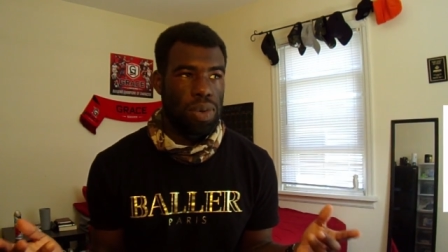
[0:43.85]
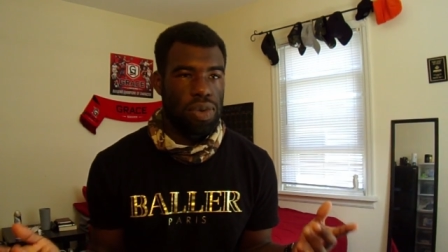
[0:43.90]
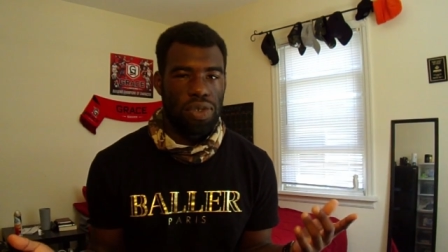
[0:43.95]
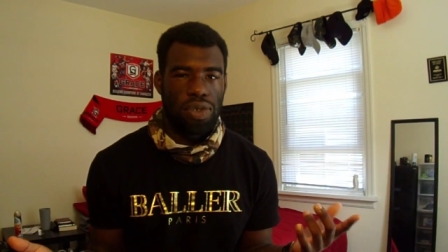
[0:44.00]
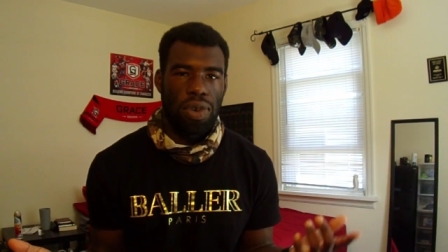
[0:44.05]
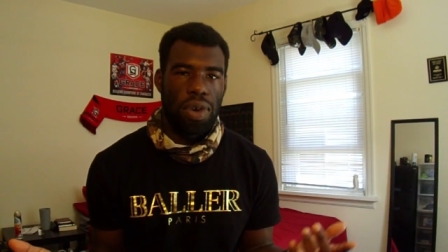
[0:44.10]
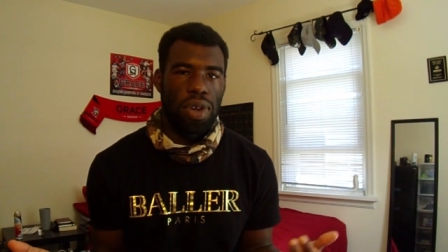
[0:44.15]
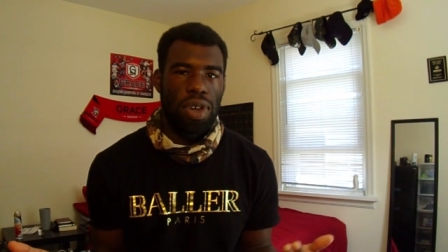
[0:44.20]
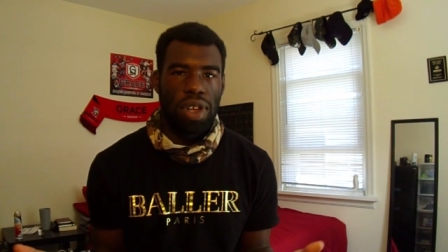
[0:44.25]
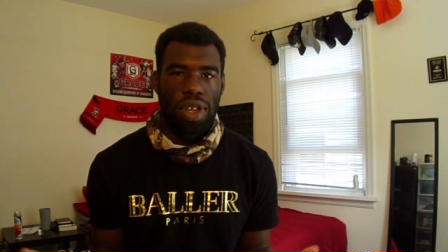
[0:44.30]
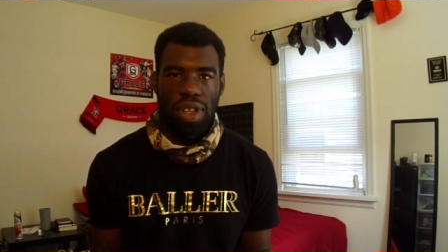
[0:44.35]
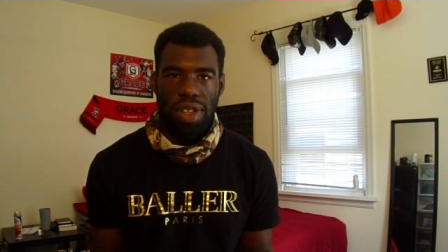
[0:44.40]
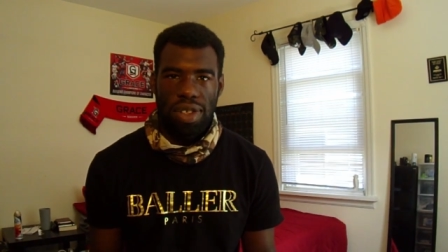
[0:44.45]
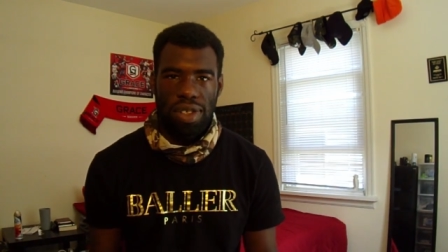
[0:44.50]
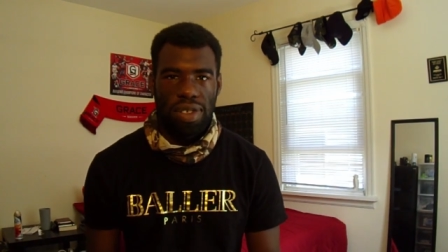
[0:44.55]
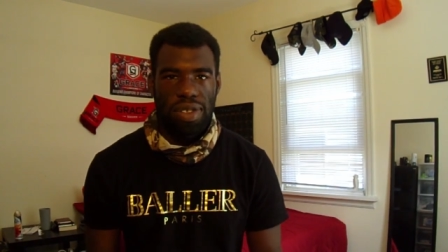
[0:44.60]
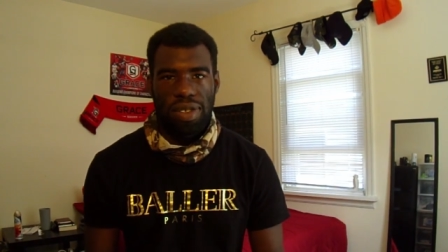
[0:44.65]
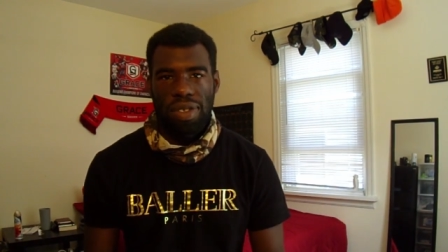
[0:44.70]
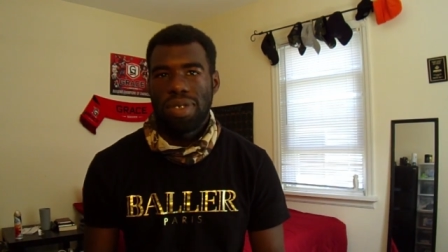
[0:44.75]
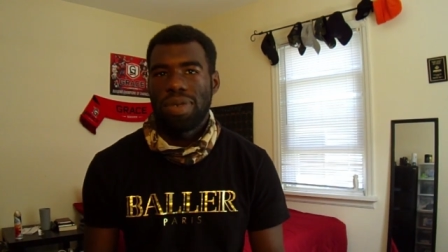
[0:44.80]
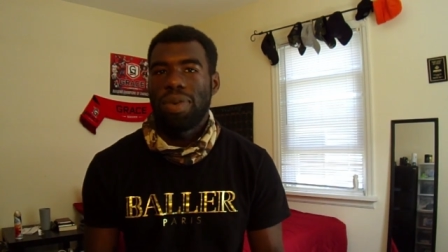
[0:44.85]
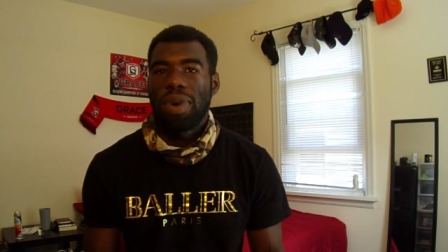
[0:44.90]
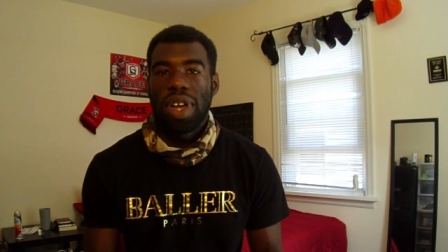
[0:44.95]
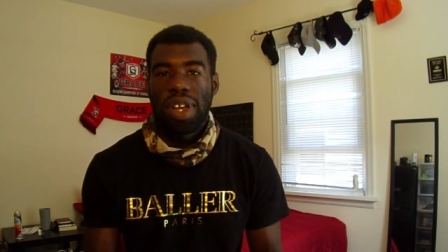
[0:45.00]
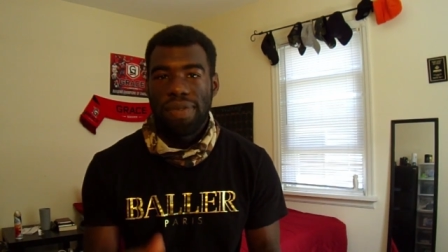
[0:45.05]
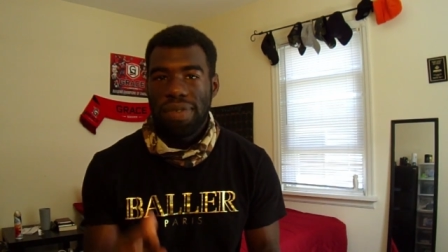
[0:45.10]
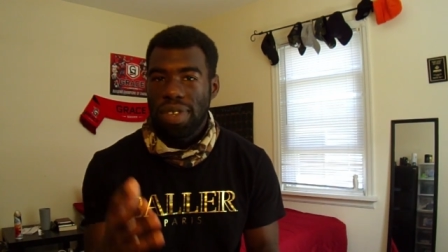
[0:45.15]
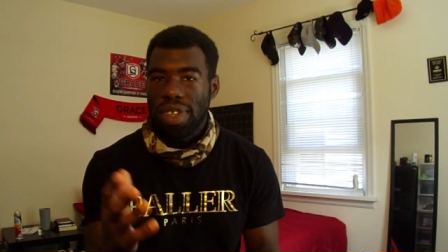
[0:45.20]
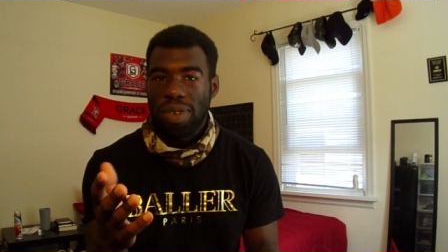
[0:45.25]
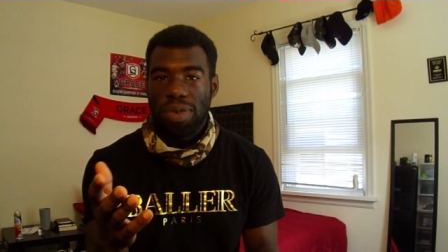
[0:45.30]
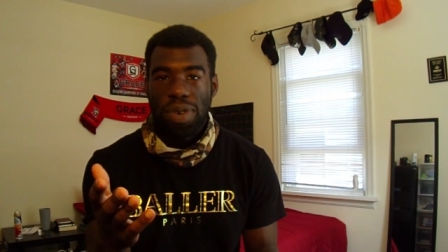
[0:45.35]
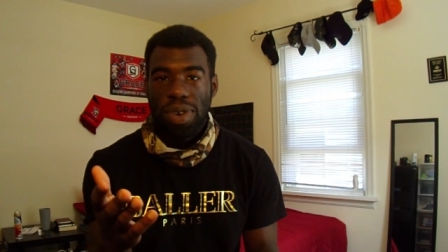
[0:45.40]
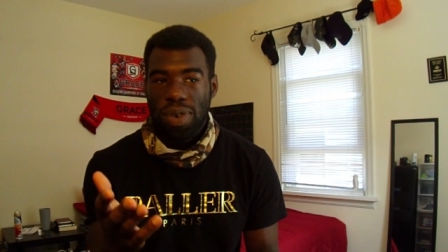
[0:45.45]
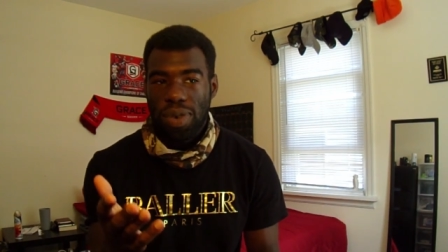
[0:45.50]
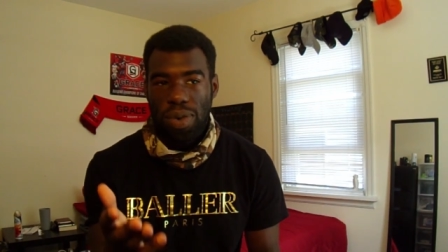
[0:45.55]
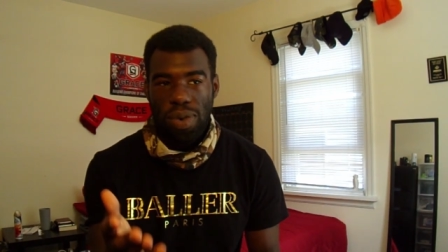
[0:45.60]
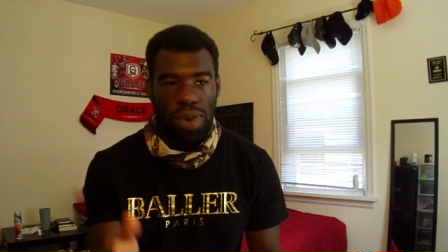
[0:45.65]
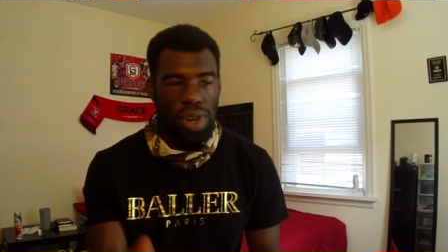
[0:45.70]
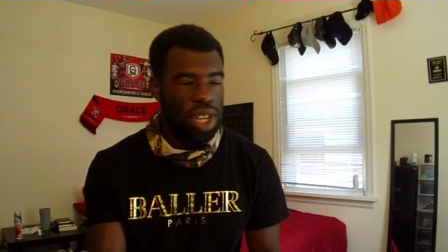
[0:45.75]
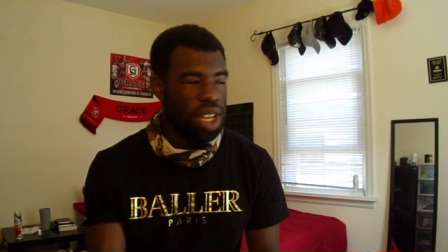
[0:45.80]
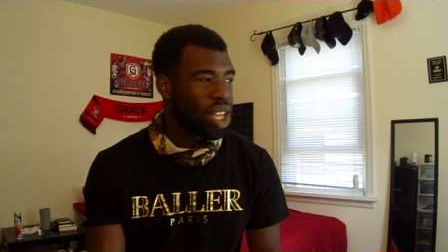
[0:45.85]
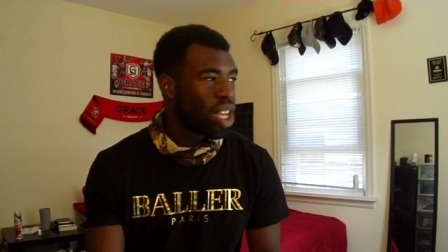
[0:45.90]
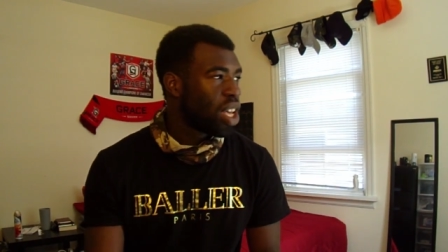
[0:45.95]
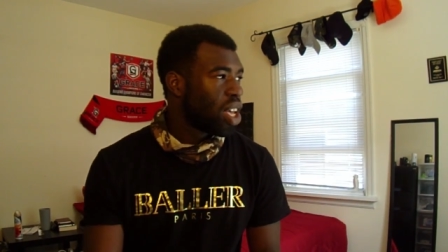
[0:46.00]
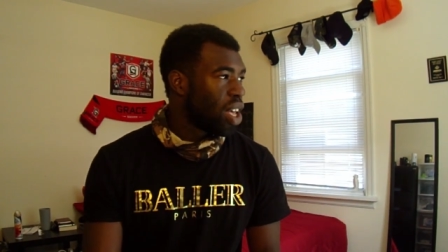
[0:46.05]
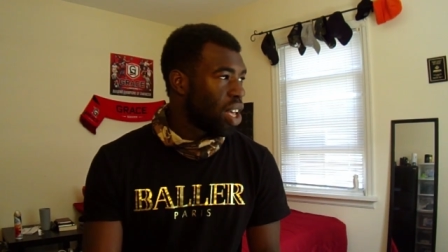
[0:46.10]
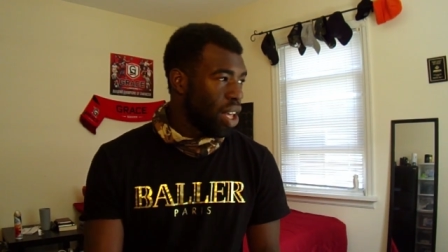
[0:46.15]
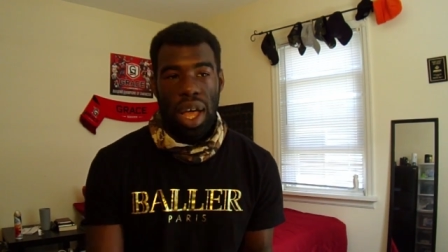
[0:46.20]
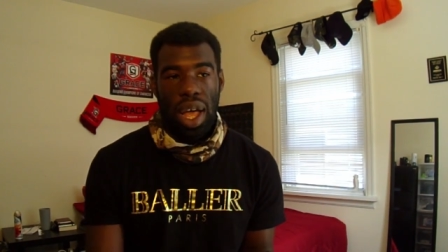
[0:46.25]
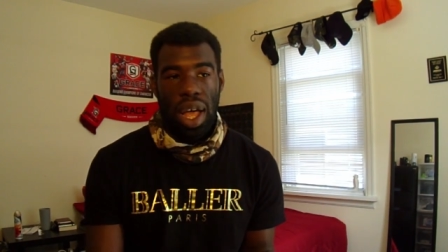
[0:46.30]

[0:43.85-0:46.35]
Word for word: soccer, whatever you want to call it.